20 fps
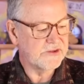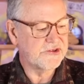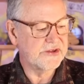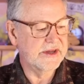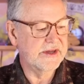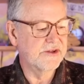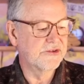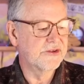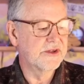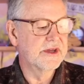the
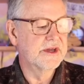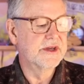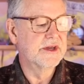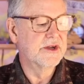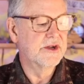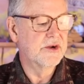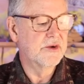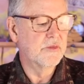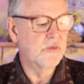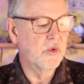cells,
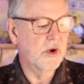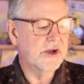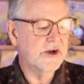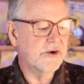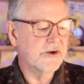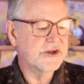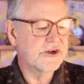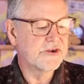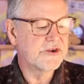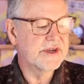what
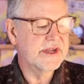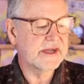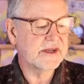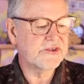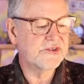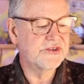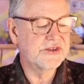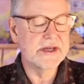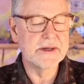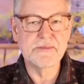are your
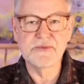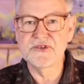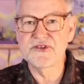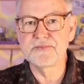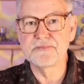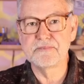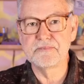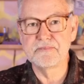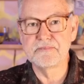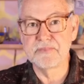next
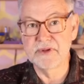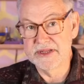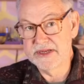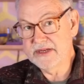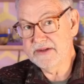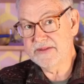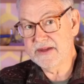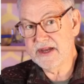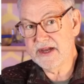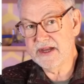steps,
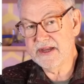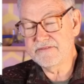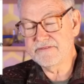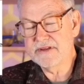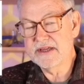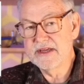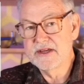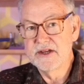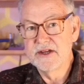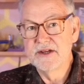splitting the
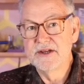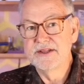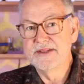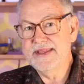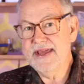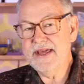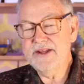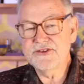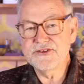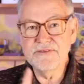hive?
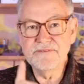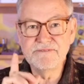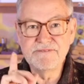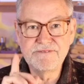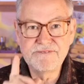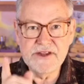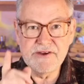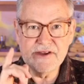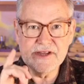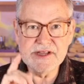That's a
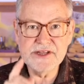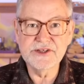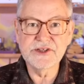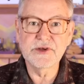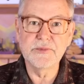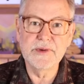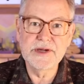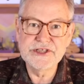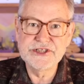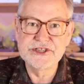very good
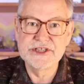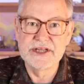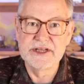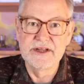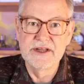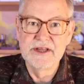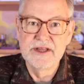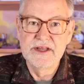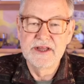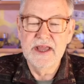question.
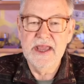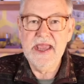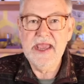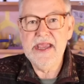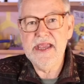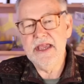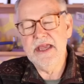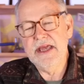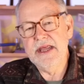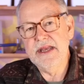
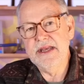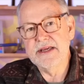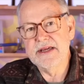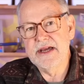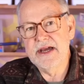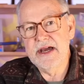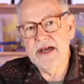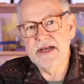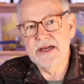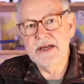And
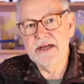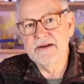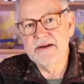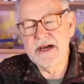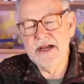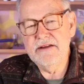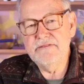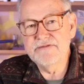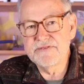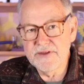
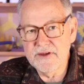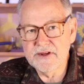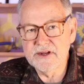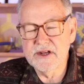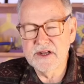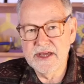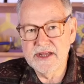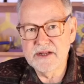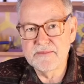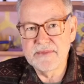I've thought a
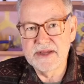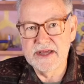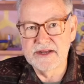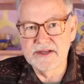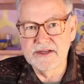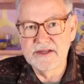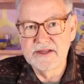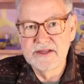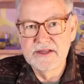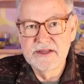lot about
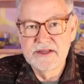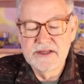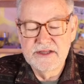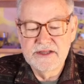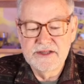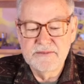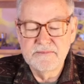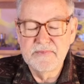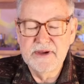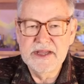it.
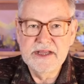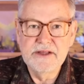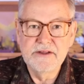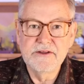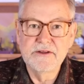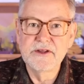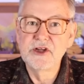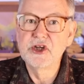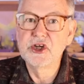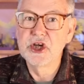
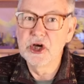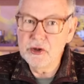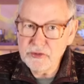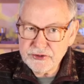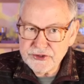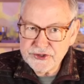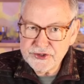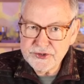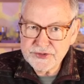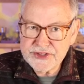My
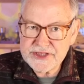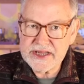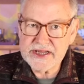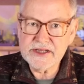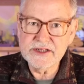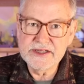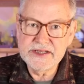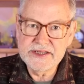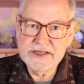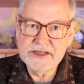go-to
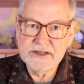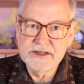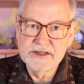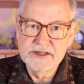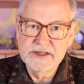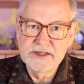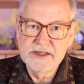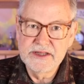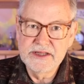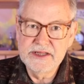technique
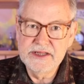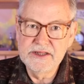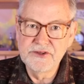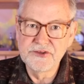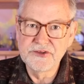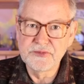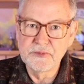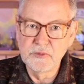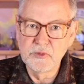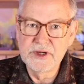
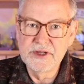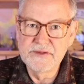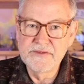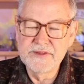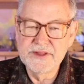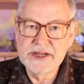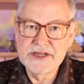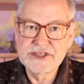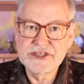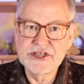is one
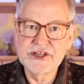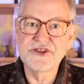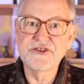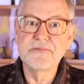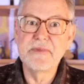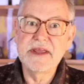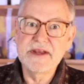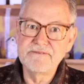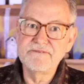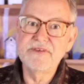that I just
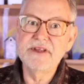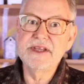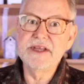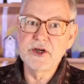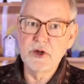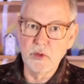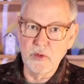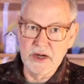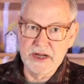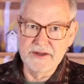made a
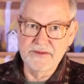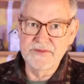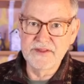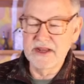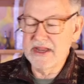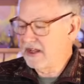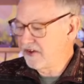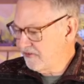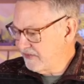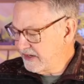video on. The
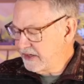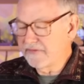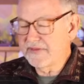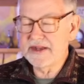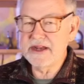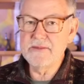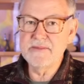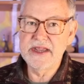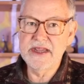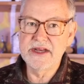last video
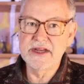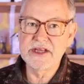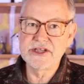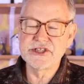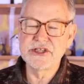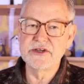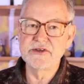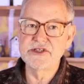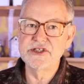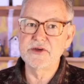that I made, I
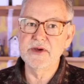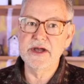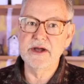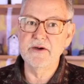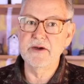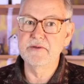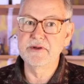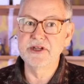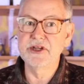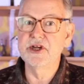showed you
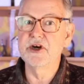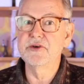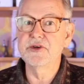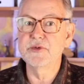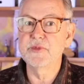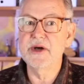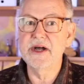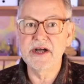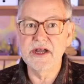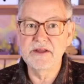how I would go
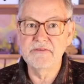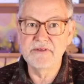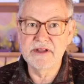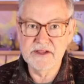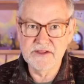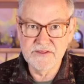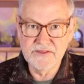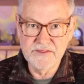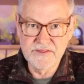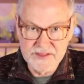to a hive
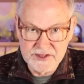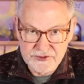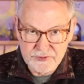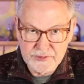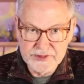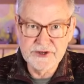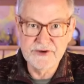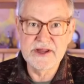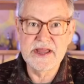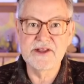like this
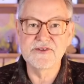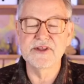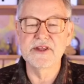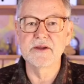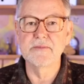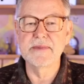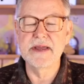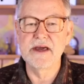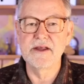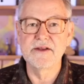one you're asking
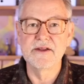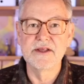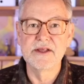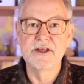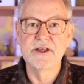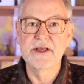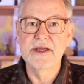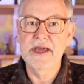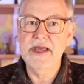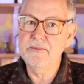about.
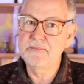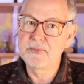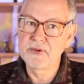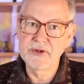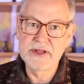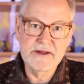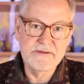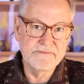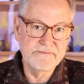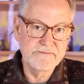I'd
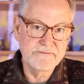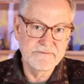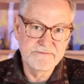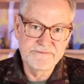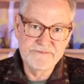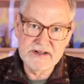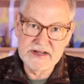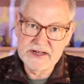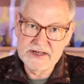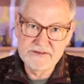pull out
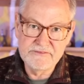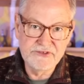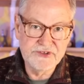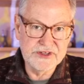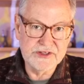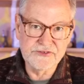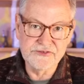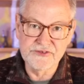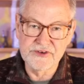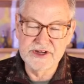
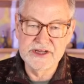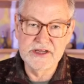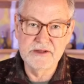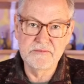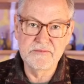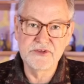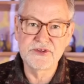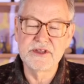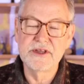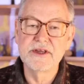5-6
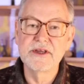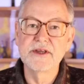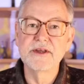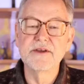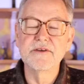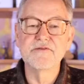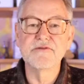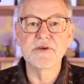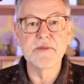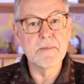frames
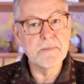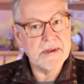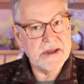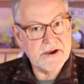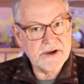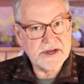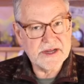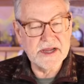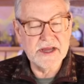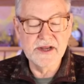from the
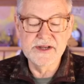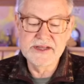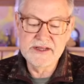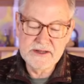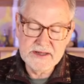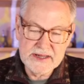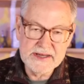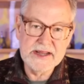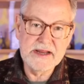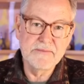parent
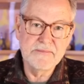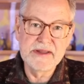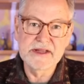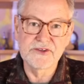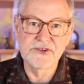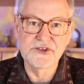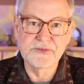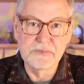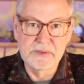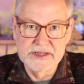colony and I'd make
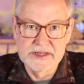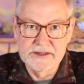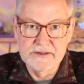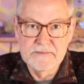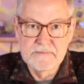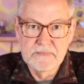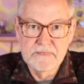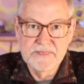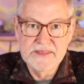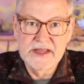a split.
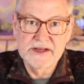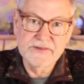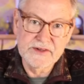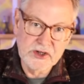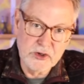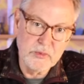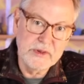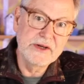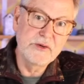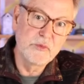Take the
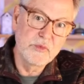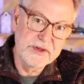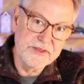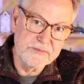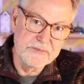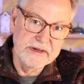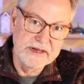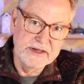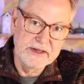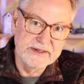queen
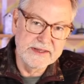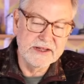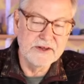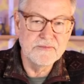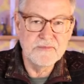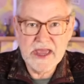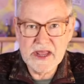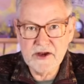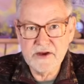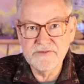with me. It
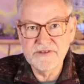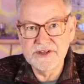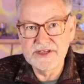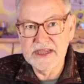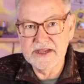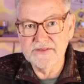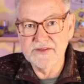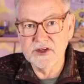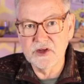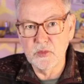doesn't matter if you
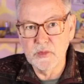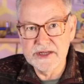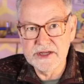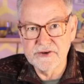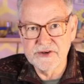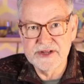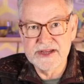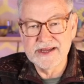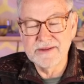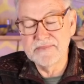take the queen
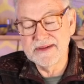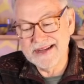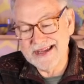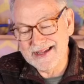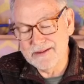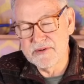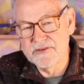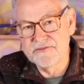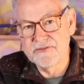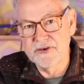or not, but
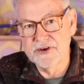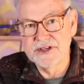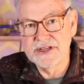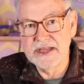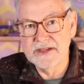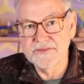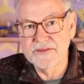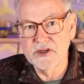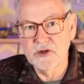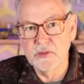I prefer to
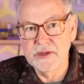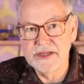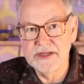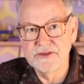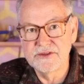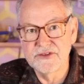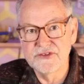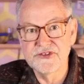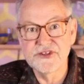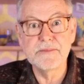take the queen
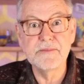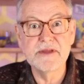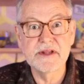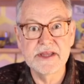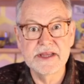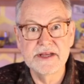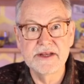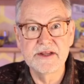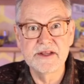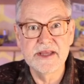to
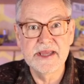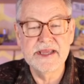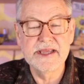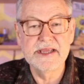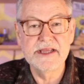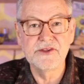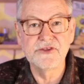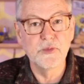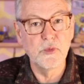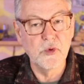simulate
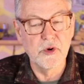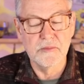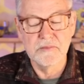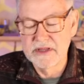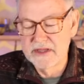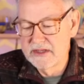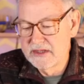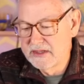a swarm.